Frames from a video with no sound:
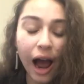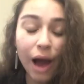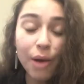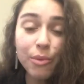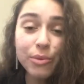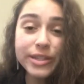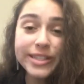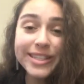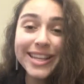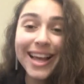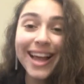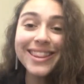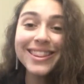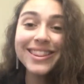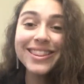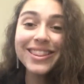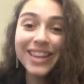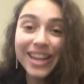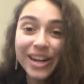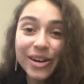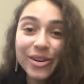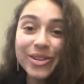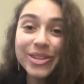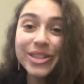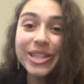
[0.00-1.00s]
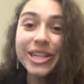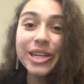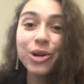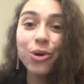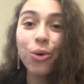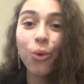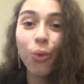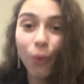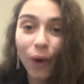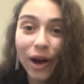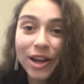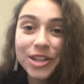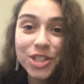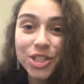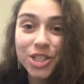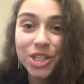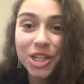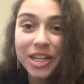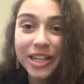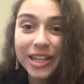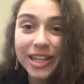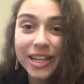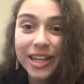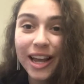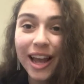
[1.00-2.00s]
I was literally
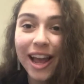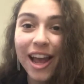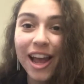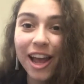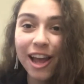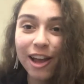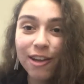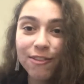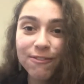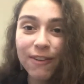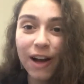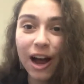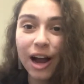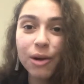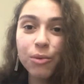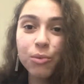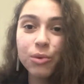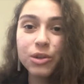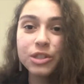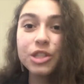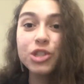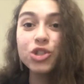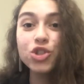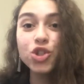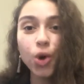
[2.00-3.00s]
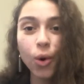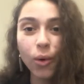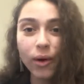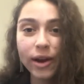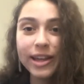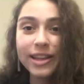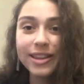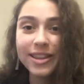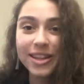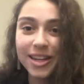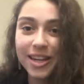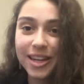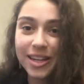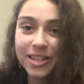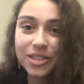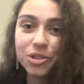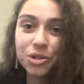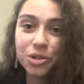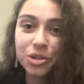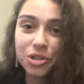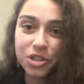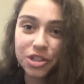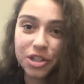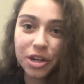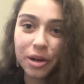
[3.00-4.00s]
questioning if I was enjoying the
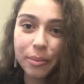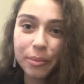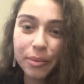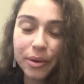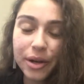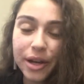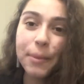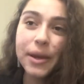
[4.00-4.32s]
internship,